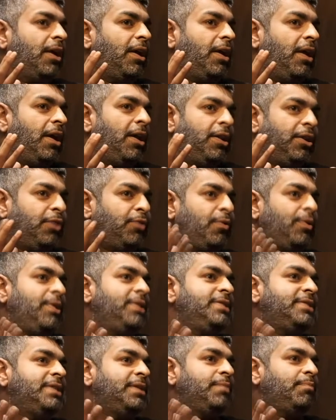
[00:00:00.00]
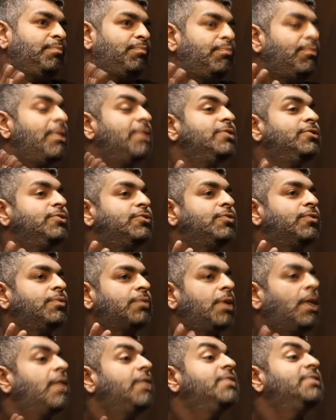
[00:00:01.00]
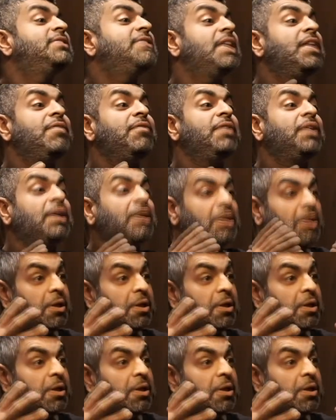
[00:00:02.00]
an increasing presence on kind of saving